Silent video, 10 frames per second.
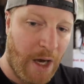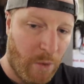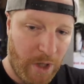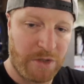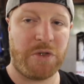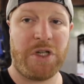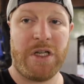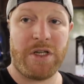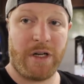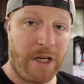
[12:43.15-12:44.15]
We also
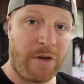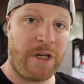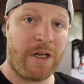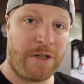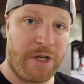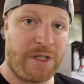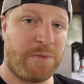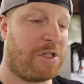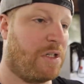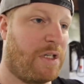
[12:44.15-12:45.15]
changed our gearing in our
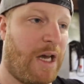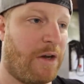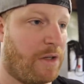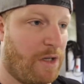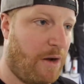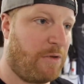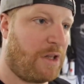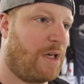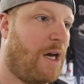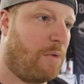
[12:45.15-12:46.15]
transmission to calculate
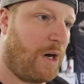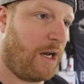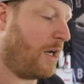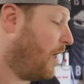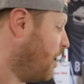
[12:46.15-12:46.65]
everything outright.